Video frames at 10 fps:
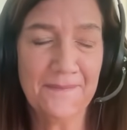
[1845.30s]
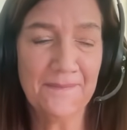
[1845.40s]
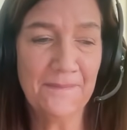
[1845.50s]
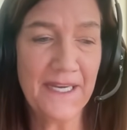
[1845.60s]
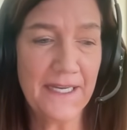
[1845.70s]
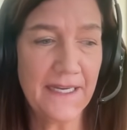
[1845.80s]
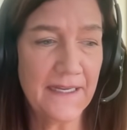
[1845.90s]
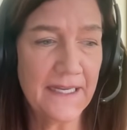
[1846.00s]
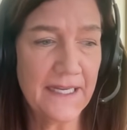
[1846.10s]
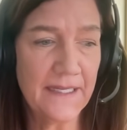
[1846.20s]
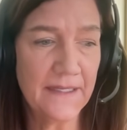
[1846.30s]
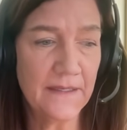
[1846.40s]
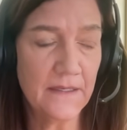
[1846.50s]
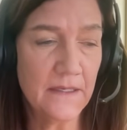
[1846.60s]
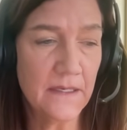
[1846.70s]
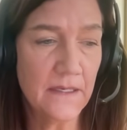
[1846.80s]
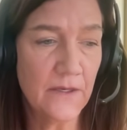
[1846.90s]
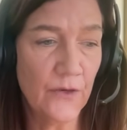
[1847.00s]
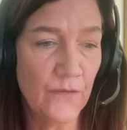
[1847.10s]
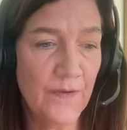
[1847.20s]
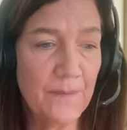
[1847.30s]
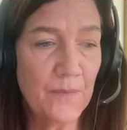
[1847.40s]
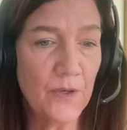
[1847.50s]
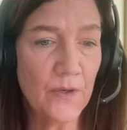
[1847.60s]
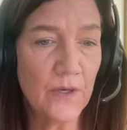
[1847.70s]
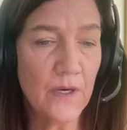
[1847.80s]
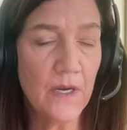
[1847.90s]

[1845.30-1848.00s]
meeting in November,